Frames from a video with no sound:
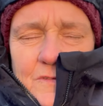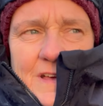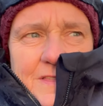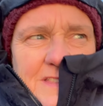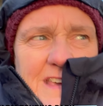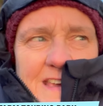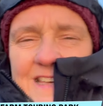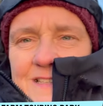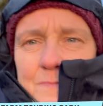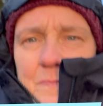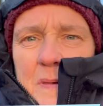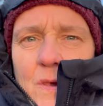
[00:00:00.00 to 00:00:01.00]
I think it's
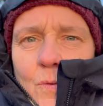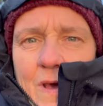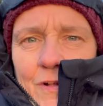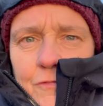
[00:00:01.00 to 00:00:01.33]
Bagwell